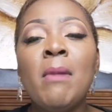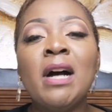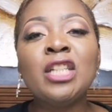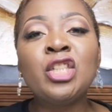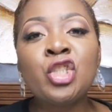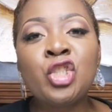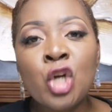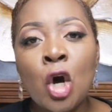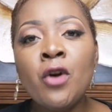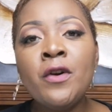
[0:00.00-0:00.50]

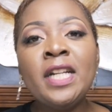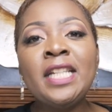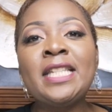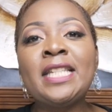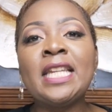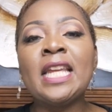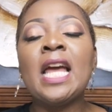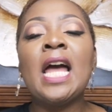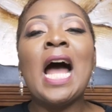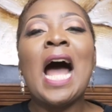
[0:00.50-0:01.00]

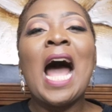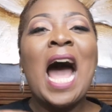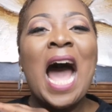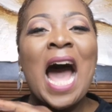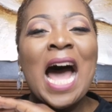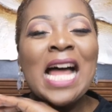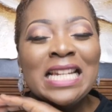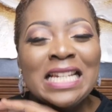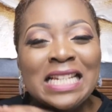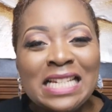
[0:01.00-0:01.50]
Majority
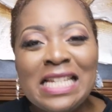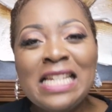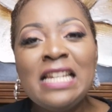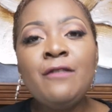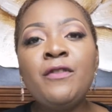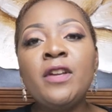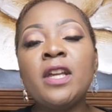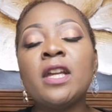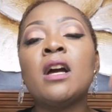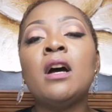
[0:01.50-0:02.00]
are
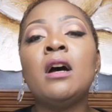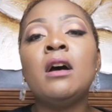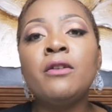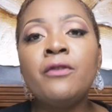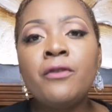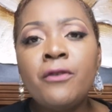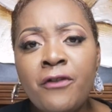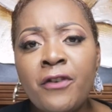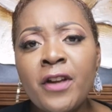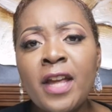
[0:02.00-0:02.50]
living
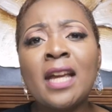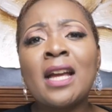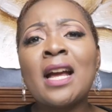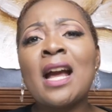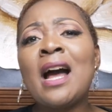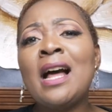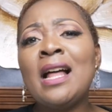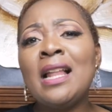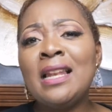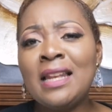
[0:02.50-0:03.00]

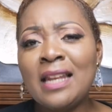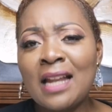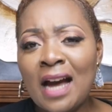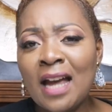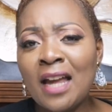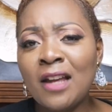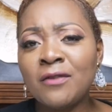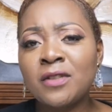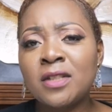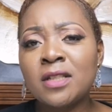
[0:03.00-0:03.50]
fake
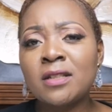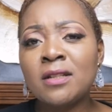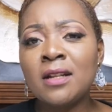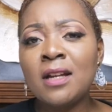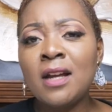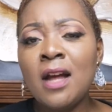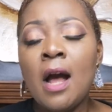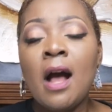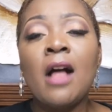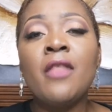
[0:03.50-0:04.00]

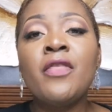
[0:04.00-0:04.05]
lives.